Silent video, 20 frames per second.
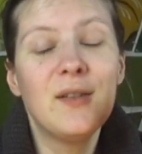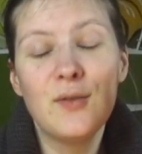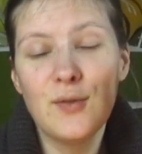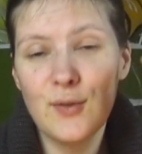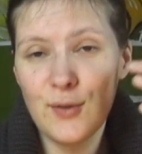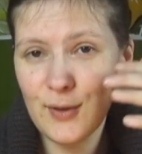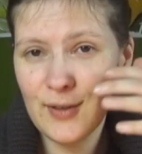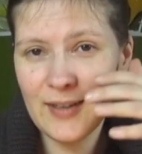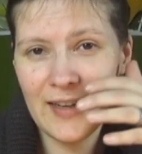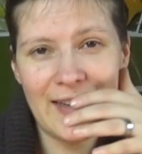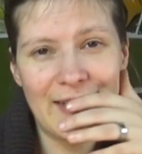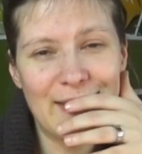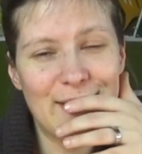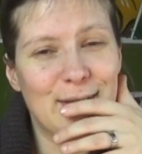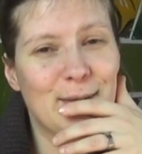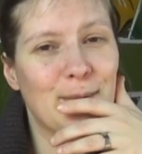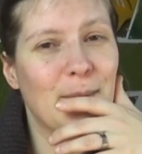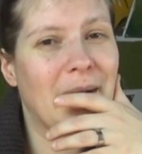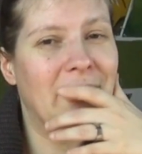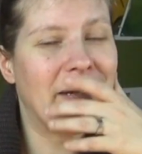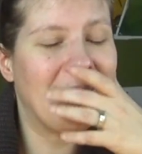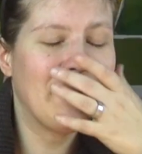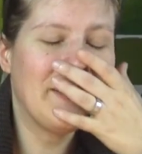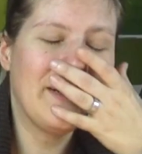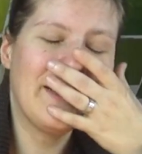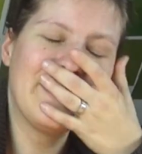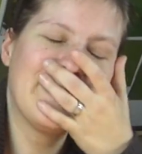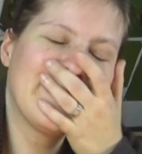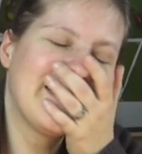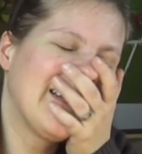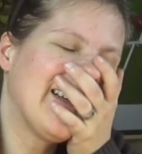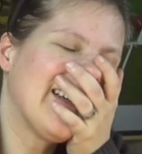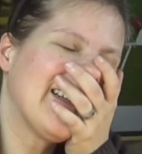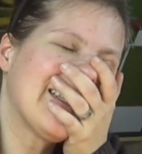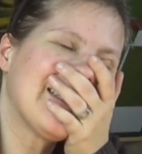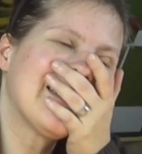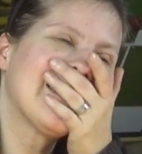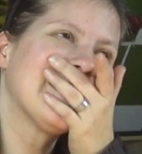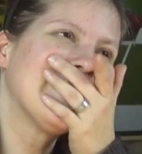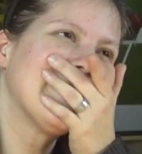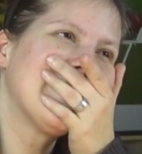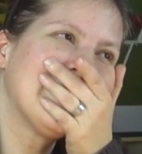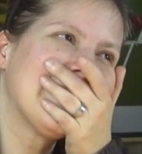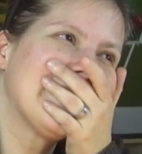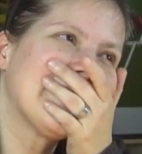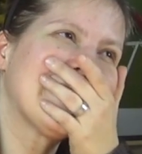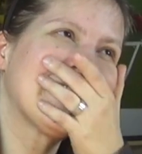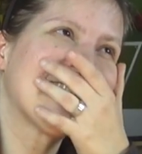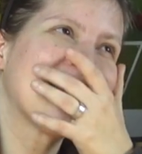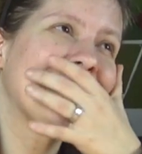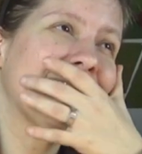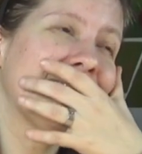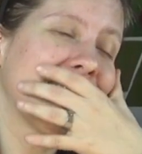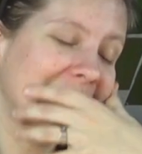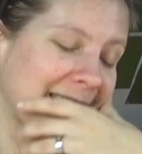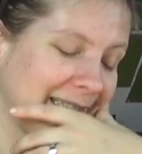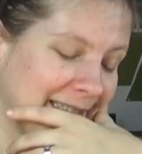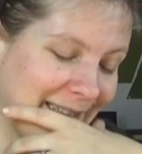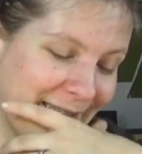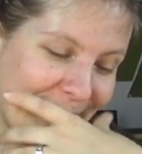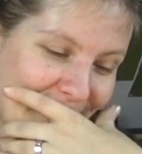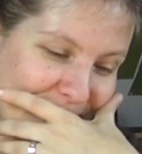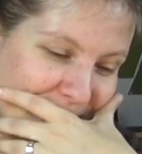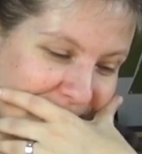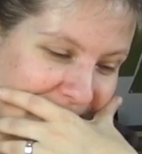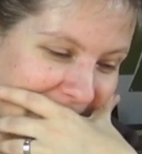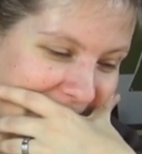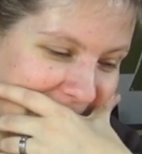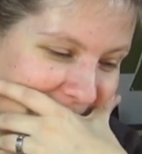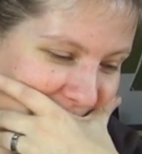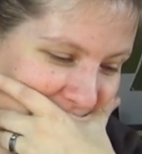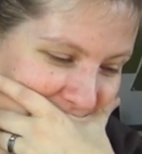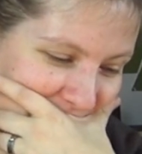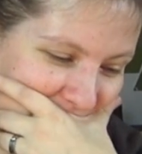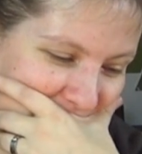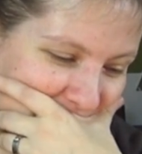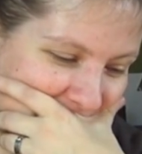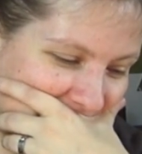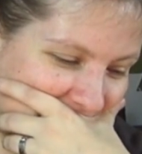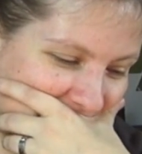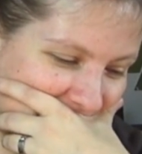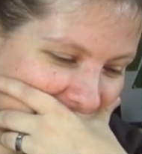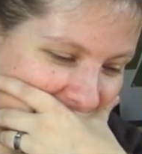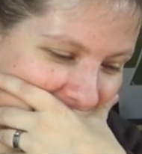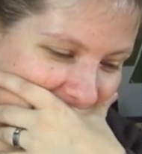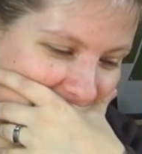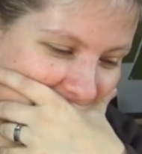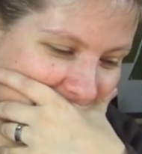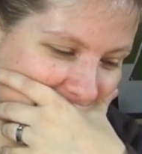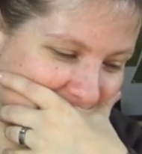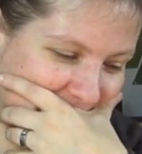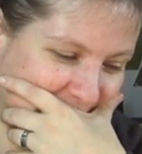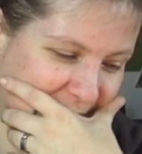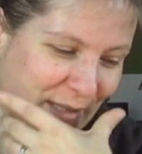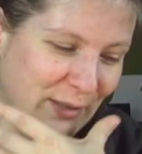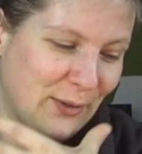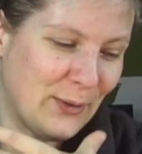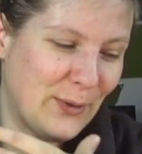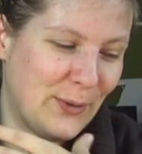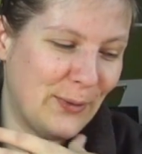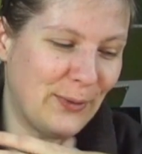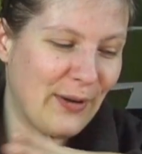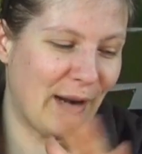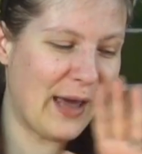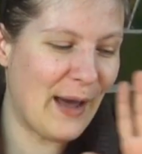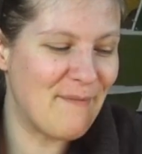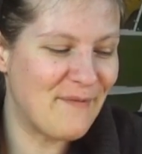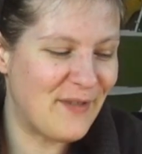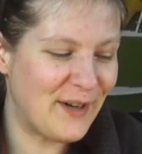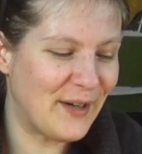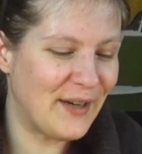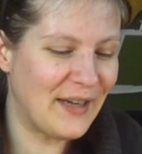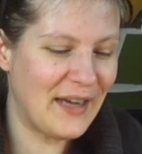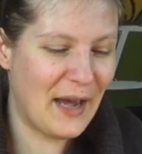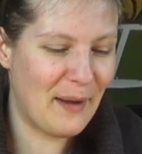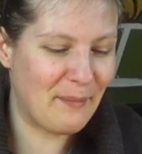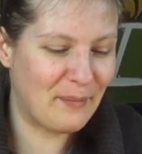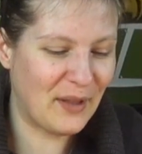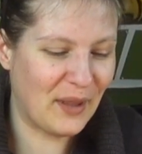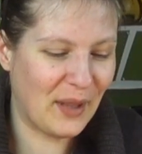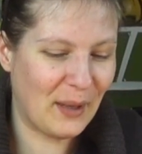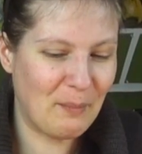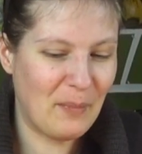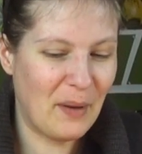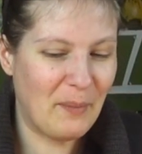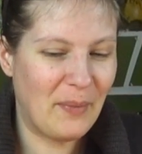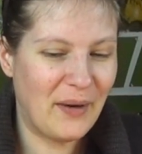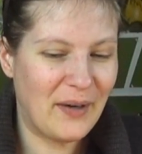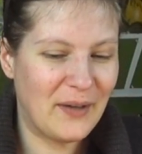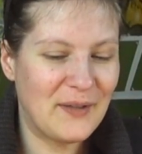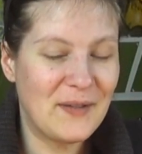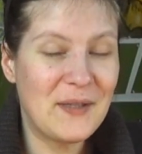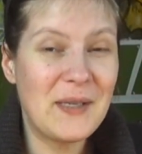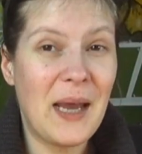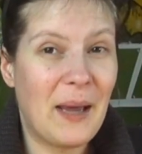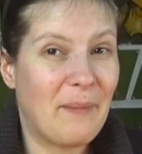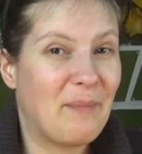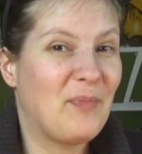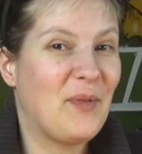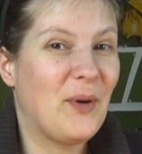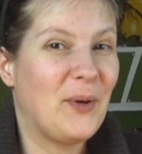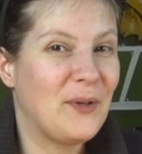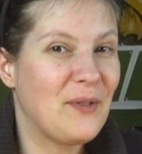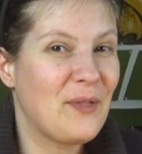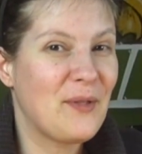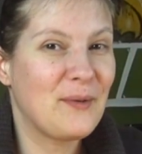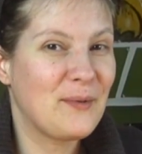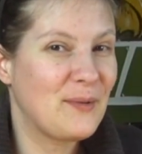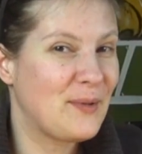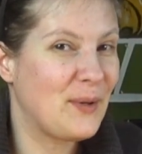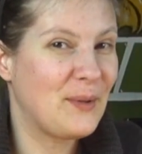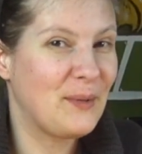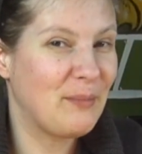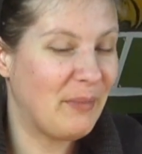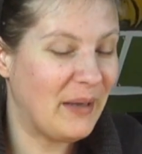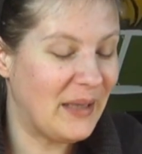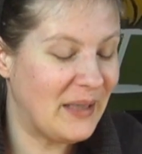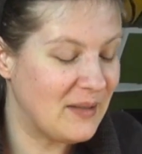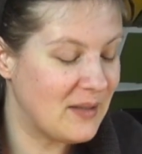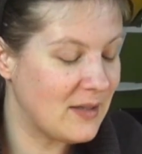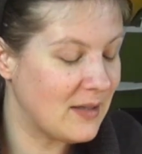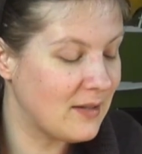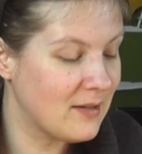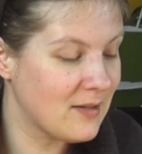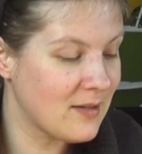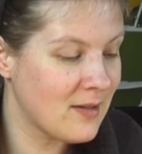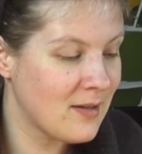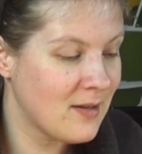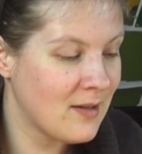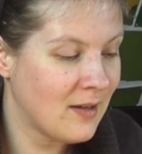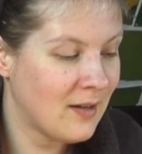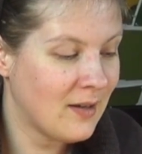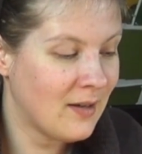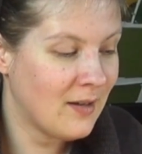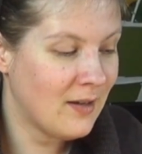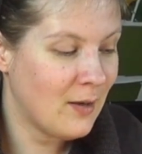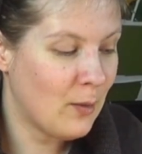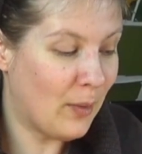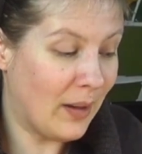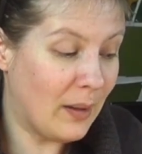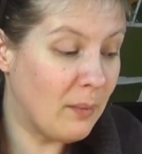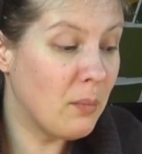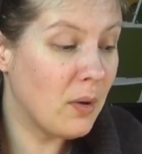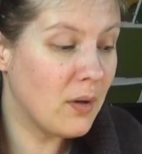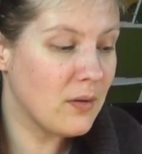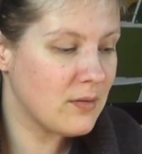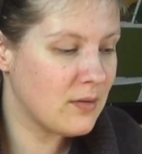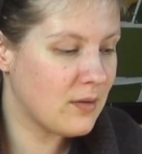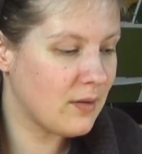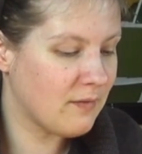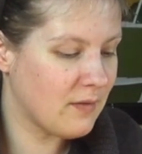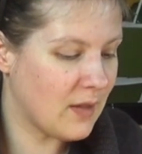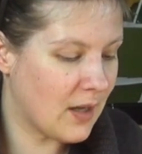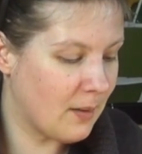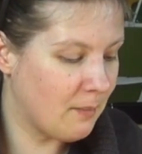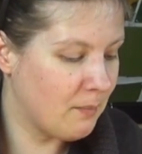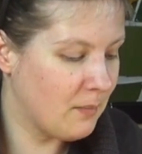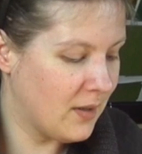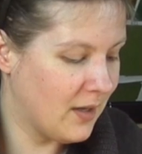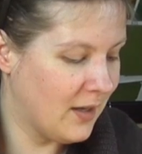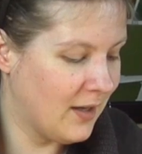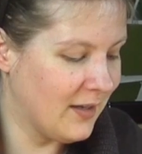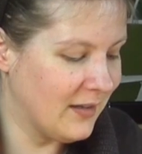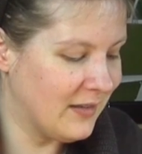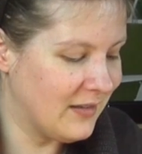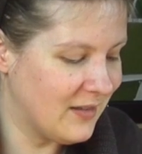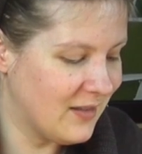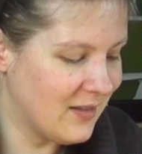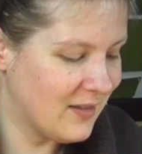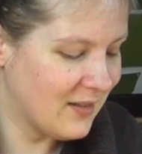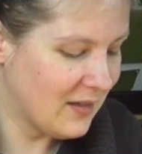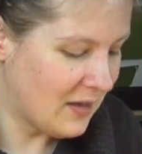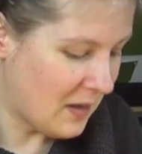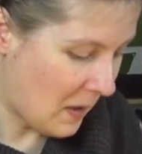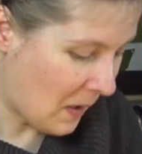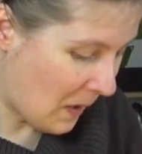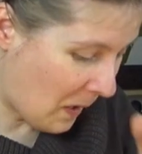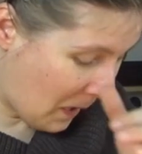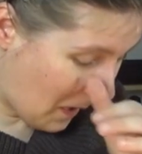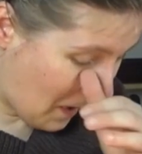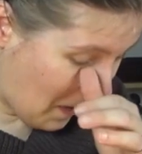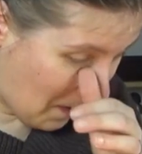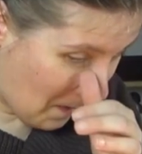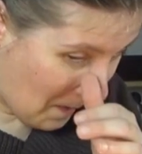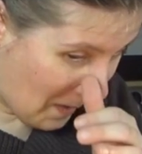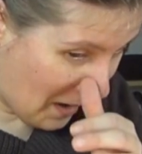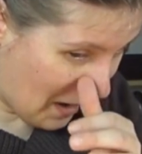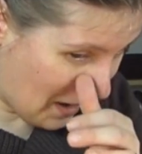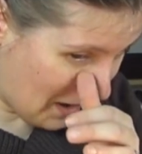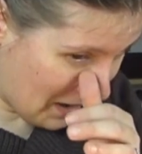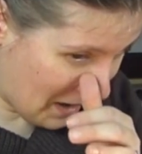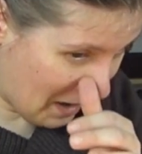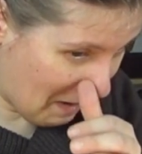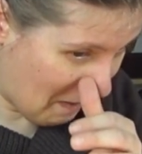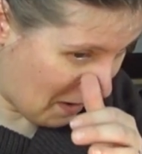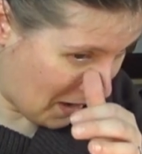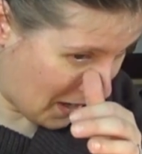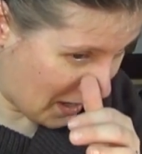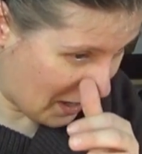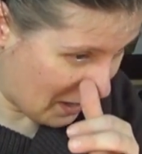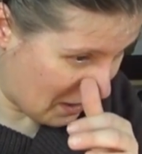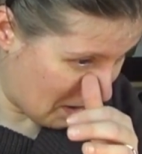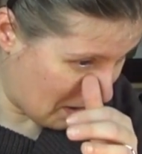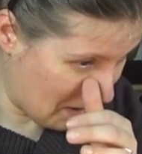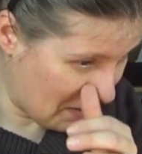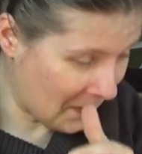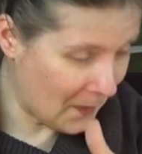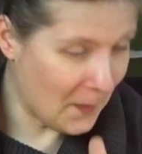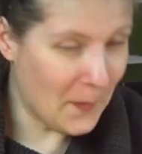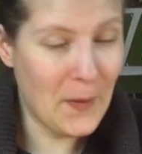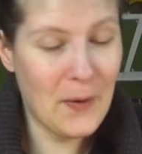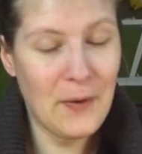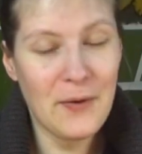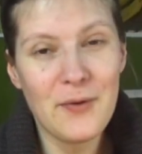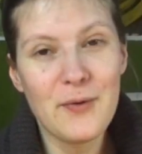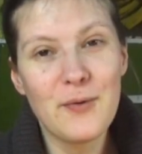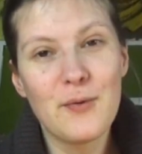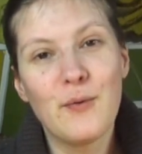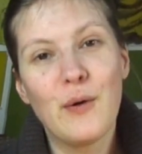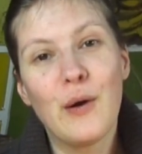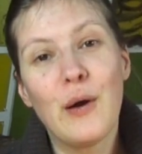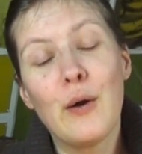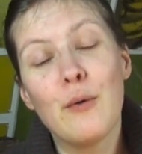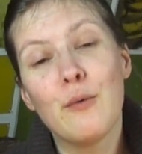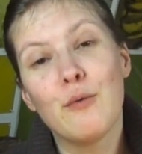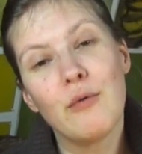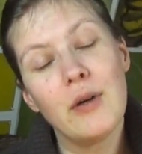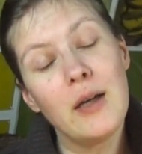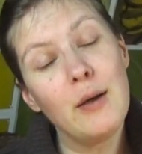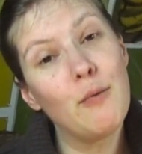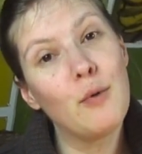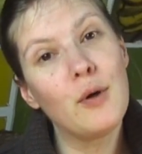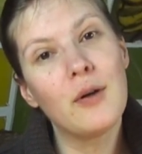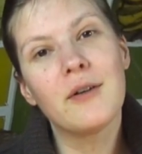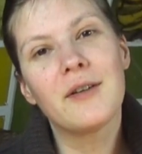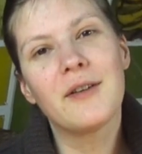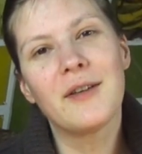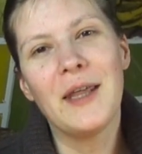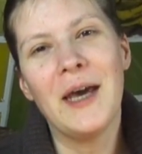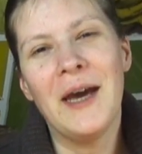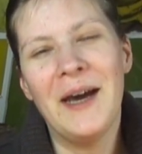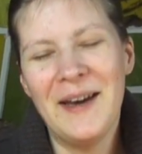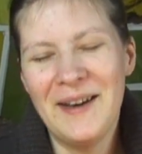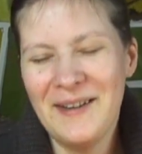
today as well. Oh God, this is really so embarrassing, but so cool. I'm very happy that my parents kept all those old paintings, well, most of them, and well, now I can rework them.